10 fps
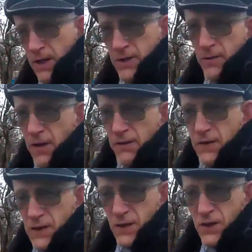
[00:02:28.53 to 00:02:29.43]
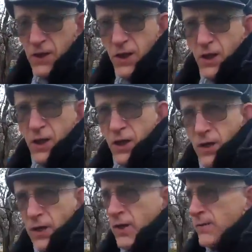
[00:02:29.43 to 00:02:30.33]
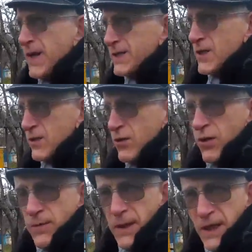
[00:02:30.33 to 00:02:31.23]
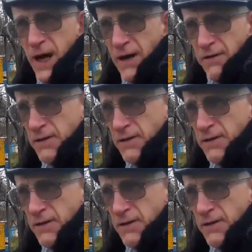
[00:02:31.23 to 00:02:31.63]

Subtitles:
the way, this is a multi-story beehive.